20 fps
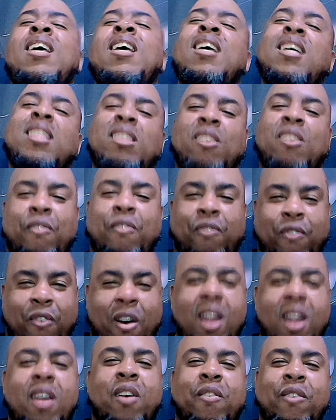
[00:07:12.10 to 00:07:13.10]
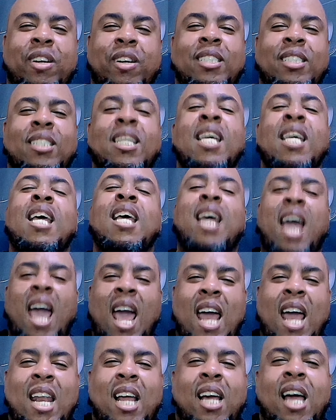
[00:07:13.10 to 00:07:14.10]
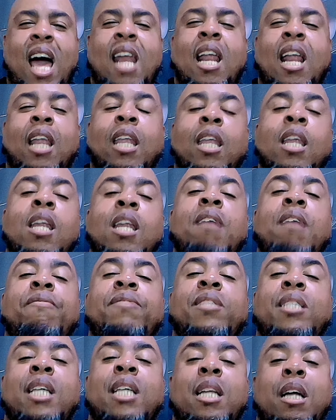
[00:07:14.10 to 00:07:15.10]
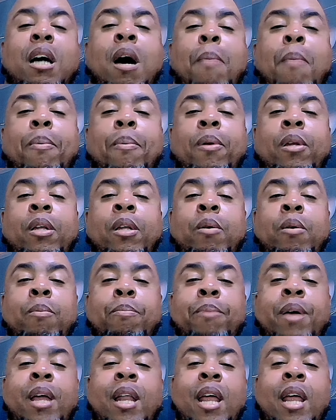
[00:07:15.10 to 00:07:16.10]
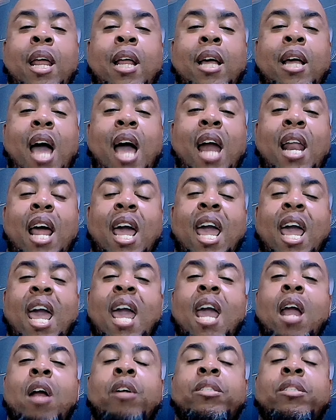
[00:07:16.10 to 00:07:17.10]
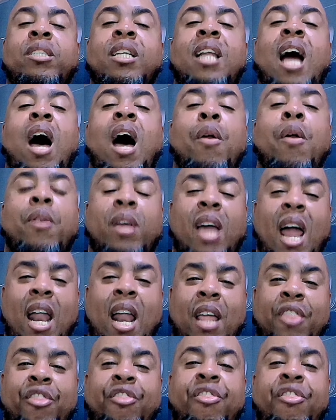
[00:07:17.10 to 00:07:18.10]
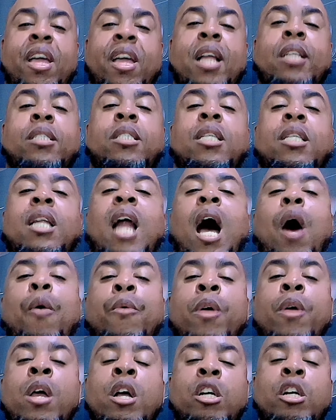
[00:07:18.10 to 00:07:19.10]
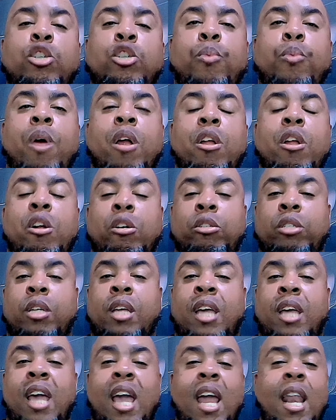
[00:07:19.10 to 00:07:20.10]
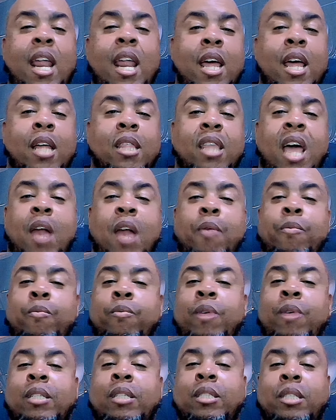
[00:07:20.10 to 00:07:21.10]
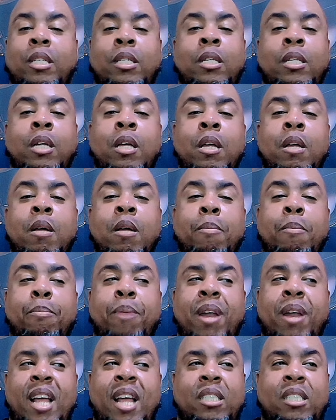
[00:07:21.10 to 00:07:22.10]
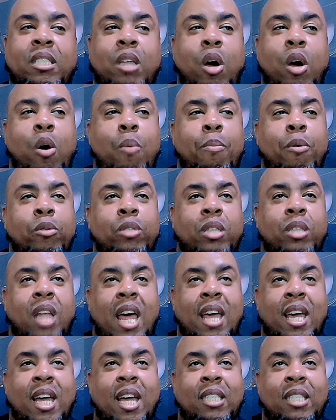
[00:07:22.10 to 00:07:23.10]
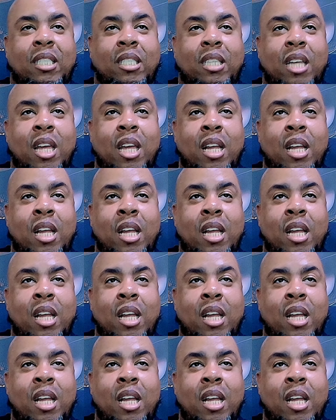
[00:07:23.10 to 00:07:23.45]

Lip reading: the fragrance, and it kind of lifts it up a little bit and kind of airs it out and kind of thins it out to where you're getting that resin, but it's almost like it's